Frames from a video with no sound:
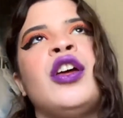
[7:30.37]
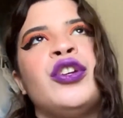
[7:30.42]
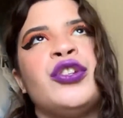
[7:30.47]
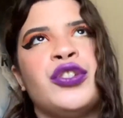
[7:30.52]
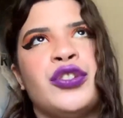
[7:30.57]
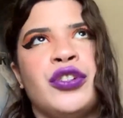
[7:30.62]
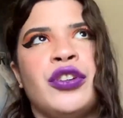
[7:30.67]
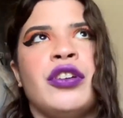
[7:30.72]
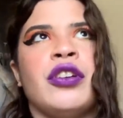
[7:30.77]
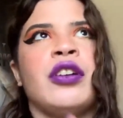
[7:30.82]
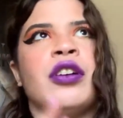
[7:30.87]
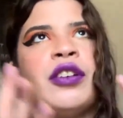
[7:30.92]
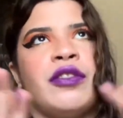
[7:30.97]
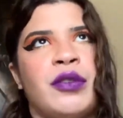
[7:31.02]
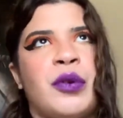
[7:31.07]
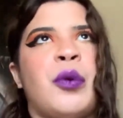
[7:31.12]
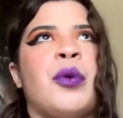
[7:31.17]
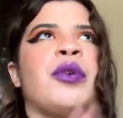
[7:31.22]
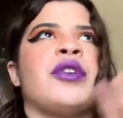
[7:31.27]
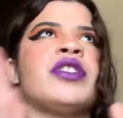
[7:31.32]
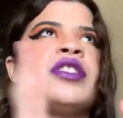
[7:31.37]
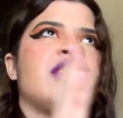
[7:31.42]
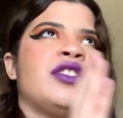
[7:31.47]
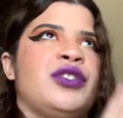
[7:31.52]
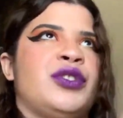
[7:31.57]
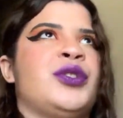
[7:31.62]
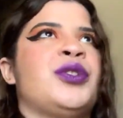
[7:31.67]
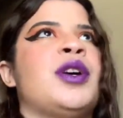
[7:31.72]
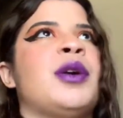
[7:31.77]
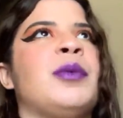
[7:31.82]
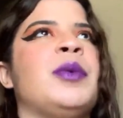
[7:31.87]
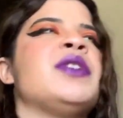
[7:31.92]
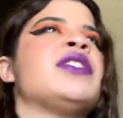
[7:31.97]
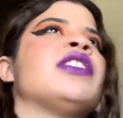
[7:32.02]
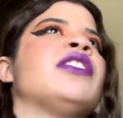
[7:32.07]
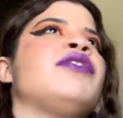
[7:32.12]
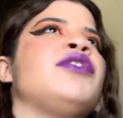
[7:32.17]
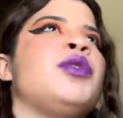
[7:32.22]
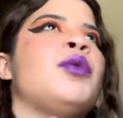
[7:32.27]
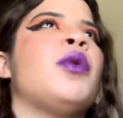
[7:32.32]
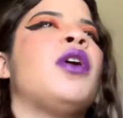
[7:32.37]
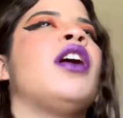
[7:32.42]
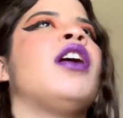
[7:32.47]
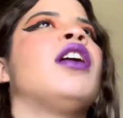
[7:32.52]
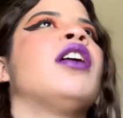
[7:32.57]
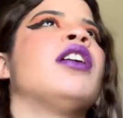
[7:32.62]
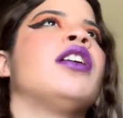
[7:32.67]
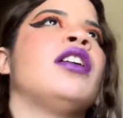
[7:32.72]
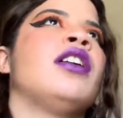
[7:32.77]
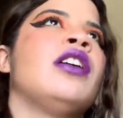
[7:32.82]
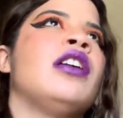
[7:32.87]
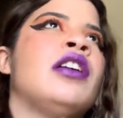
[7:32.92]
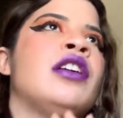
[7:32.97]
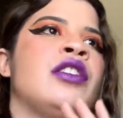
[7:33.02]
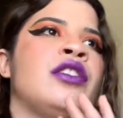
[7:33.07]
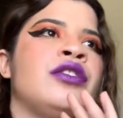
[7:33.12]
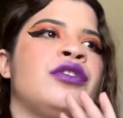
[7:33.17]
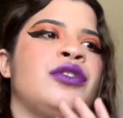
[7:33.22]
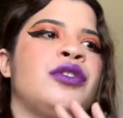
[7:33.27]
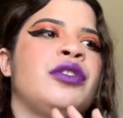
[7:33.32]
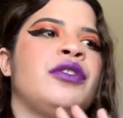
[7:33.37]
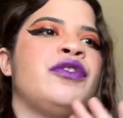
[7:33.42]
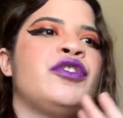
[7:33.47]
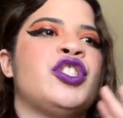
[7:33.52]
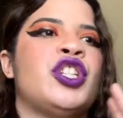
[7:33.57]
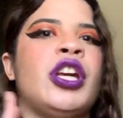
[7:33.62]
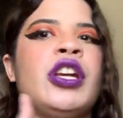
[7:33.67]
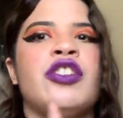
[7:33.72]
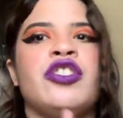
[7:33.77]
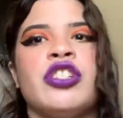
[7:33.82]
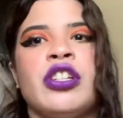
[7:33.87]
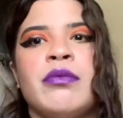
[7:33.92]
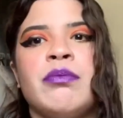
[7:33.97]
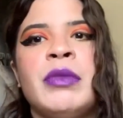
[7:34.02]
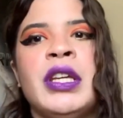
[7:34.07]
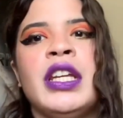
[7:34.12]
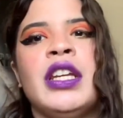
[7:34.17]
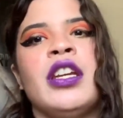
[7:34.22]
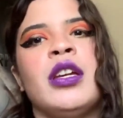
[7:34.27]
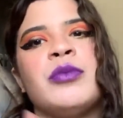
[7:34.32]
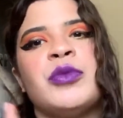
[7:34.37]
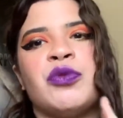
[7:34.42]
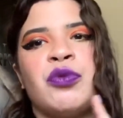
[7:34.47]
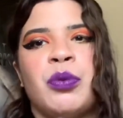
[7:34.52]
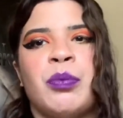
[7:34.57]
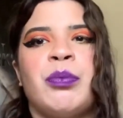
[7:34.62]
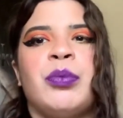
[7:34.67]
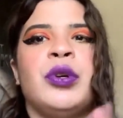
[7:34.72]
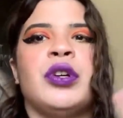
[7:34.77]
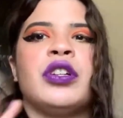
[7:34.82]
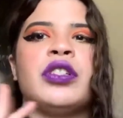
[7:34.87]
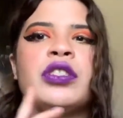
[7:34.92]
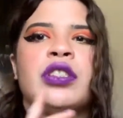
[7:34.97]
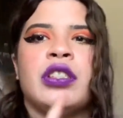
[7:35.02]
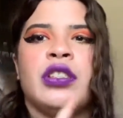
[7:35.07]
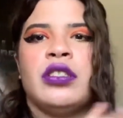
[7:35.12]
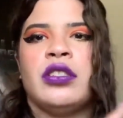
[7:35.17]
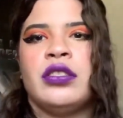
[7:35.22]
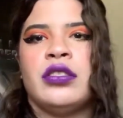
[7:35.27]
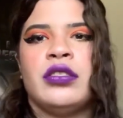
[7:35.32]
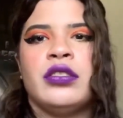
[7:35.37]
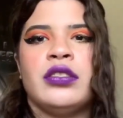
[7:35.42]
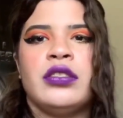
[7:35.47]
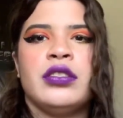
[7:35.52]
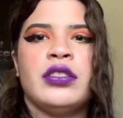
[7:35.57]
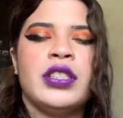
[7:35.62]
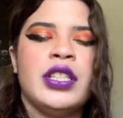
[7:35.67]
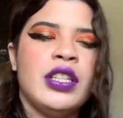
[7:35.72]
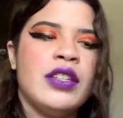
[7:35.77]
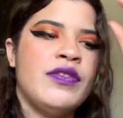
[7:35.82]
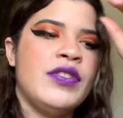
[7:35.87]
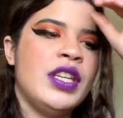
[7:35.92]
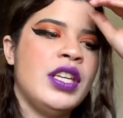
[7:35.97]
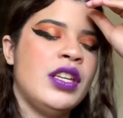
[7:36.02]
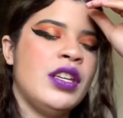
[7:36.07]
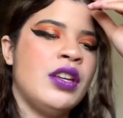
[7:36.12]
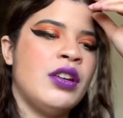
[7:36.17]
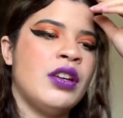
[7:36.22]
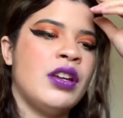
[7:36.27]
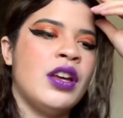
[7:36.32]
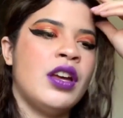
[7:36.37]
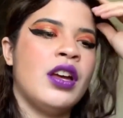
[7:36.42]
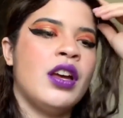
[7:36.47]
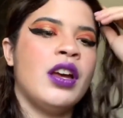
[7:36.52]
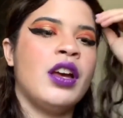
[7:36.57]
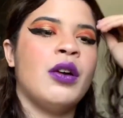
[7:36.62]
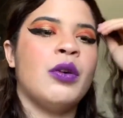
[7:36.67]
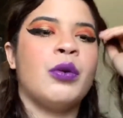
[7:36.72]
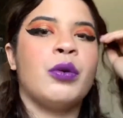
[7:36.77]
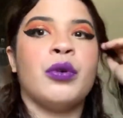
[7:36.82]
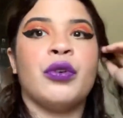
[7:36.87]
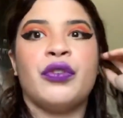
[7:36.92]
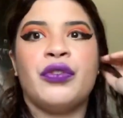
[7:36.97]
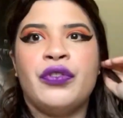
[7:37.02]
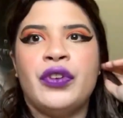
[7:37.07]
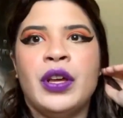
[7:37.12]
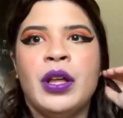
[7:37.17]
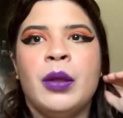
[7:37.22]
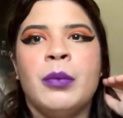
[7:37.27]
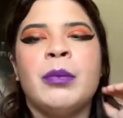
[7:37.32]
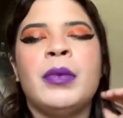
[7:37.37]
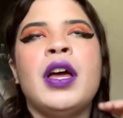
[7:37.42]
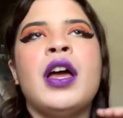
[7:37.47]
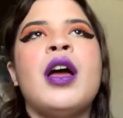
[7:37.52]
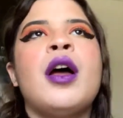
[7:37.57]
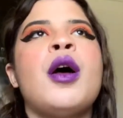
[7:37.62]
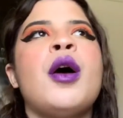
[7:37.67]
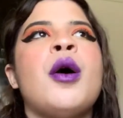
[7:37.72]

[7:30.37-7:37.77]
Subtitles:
Sure, of course, there's troubles if you are sort of changing mediums from book to TV or film.